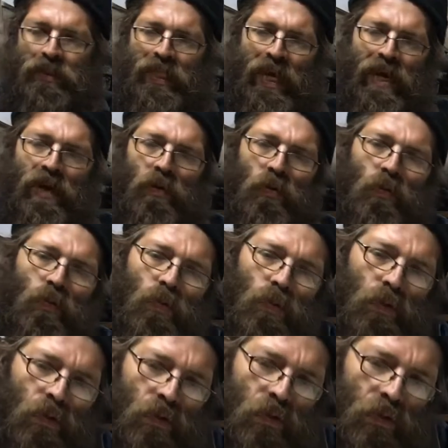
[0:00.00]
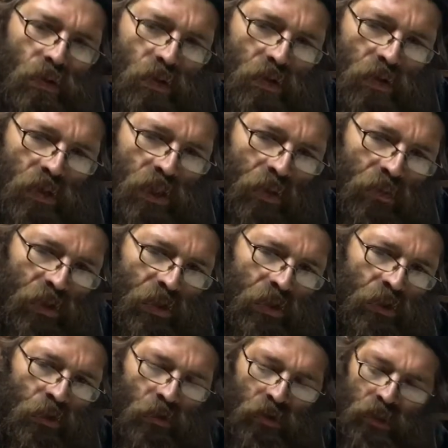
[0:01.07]
Now, some of the
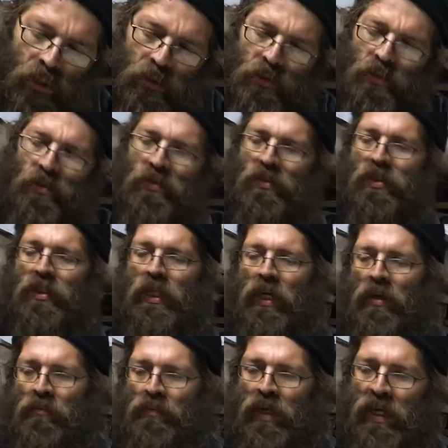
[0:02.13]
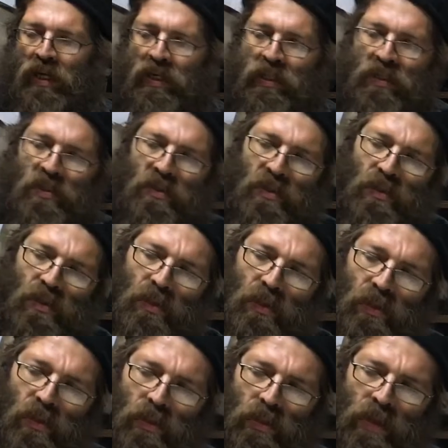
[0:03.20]
traditional standbys,
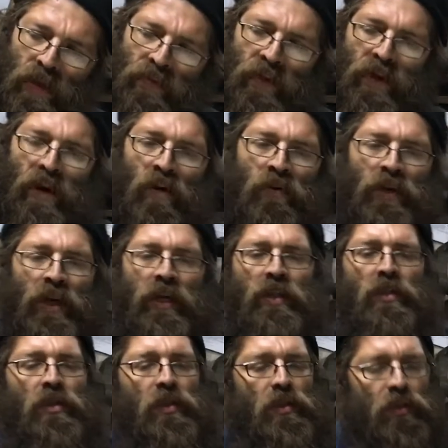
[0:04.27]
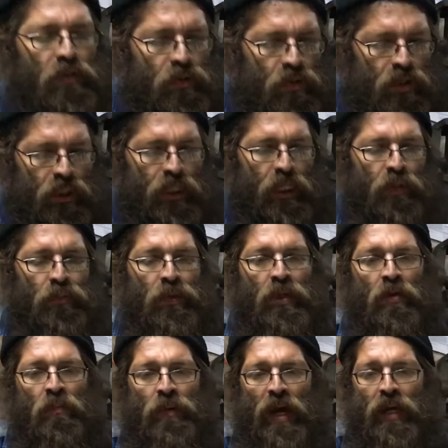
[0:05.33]
and they are nice to keep in
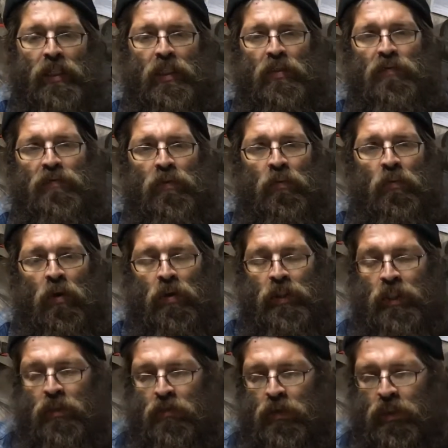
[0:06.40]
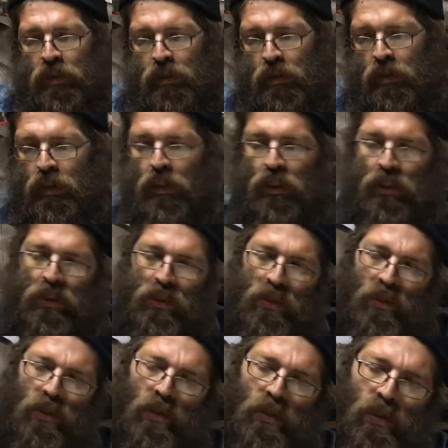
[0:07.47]
your pocket for working with,
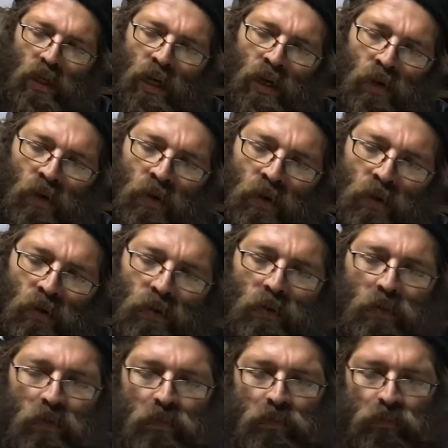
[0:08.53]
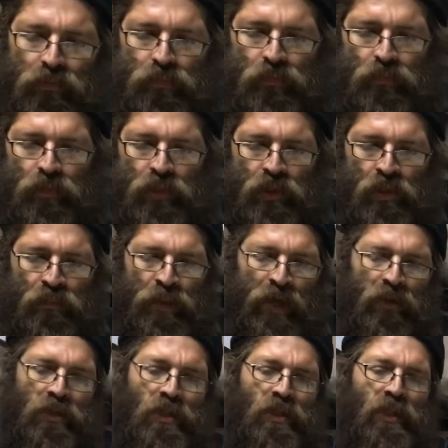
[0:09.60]
are the
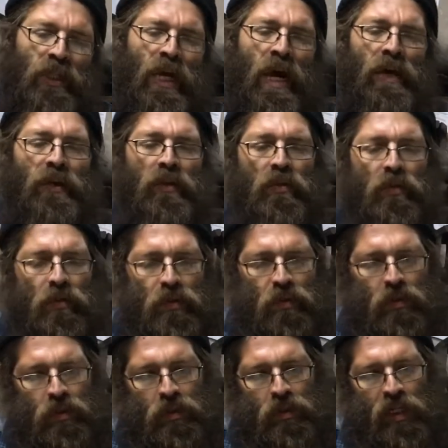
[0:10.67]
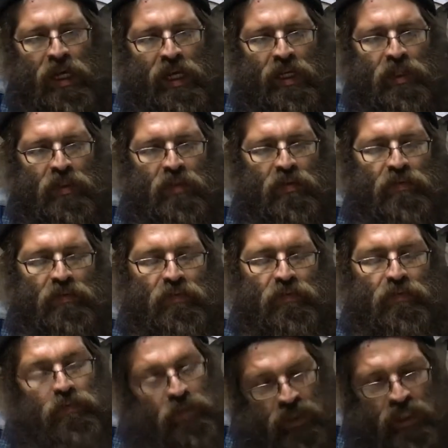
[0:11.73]
Belgian cauticles, and
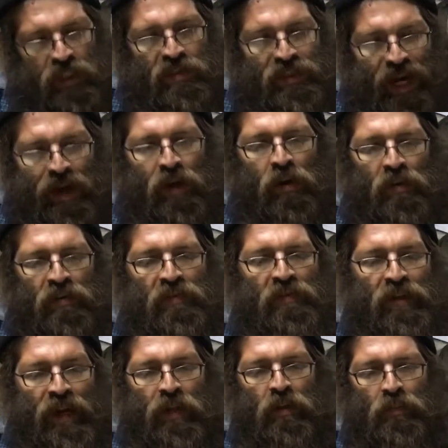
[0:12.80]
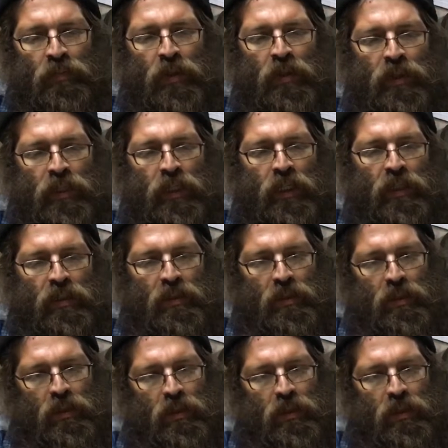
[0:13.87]
these are available again.